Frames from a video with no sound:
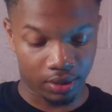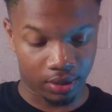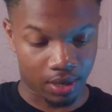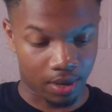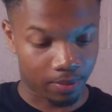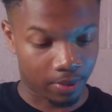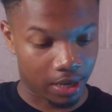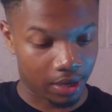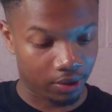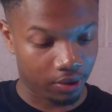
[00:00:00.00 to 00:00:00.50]
and
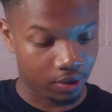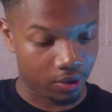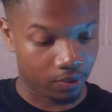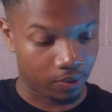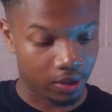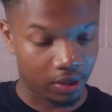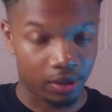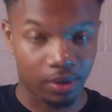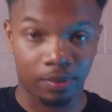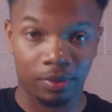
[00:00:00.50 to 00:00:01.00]
I'm like, you know
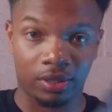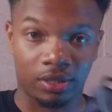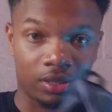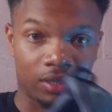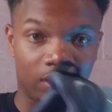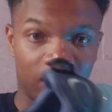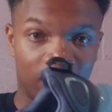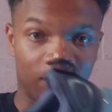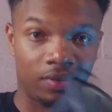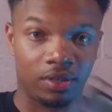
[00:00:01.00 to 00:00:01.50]
what, let me
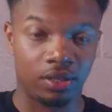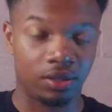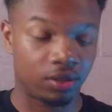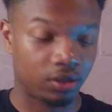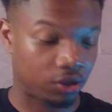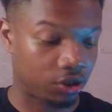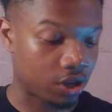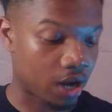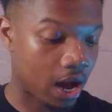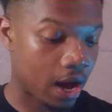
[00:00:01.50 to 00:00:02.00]
just give these a
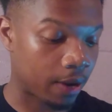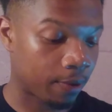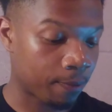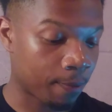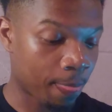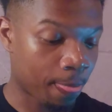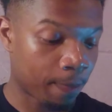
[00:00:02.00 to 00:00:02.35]
shot.